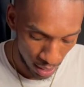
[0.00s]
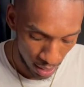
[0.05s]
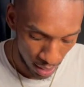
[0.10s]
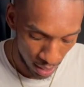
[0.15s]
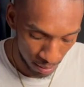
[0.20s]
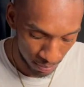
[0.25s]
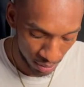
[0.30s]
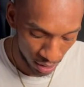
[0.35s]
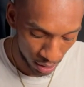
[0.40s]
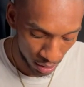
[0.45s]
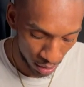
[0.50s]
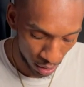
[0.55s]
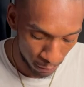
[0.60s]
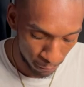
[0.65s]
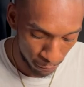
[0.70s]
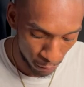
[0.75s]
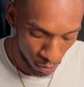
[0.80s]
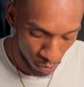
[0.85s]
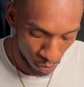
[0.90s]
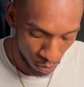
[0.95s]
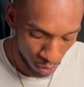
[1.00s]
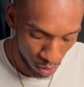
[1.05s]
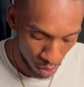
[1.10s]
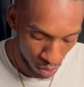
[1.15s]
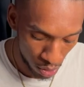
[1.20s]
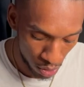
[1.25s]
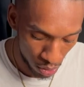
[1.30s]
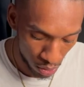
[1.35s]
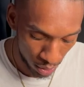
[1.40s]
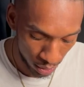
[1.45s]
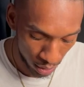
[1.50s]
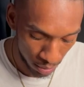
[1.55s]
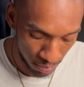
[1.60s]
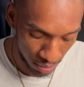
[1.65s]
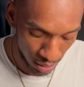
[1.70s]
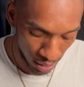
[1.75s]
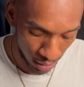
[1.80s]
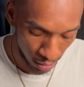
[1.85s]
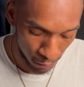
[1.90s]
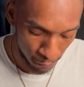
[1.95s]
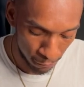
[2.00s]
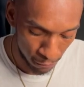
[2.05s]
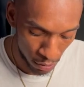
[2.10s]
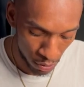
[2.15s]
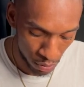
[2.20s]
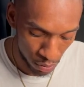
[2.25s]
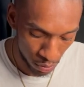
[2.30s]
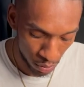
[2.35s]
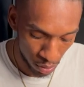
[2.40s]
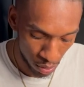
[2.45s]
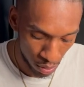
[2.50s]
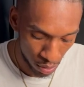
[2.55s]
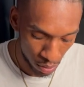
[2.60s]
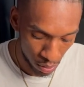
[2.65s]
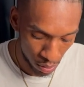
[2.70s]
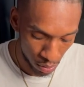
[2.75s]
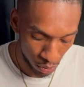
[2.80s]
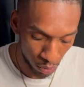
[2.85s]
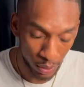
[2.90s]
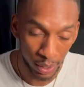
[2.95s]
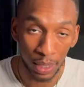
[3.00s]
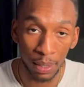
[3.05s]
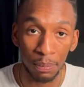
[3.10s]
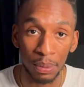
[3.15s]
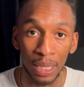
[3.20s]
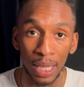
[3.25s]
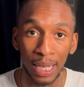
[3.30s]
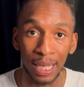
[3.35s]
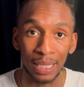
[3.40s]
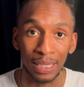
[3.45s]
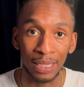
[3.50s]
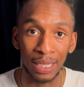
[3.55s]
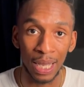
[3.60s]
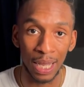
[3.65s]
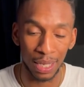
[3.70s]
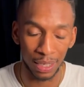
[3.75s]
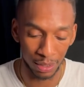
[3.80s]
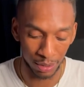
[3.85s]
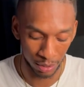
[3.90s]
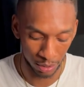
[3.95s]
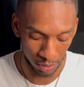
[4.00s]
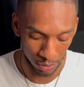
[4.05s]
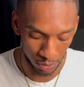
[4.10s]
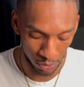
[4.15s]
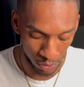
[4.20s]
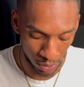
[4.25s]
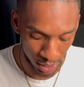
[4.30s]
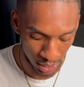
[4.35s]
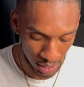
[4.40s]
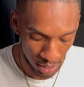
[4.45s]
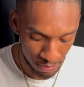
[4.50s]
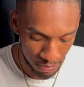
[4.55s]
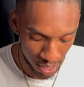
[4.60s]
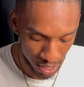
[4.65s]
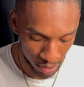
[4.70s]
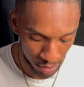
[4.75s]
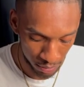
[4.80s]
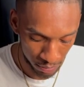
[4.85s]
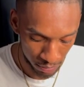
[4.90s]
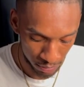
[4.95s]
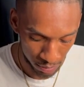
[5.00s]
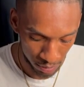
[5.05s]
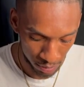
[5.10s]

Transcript: I'm getting a phone call. It could be like a phone call or it could be like a text or email.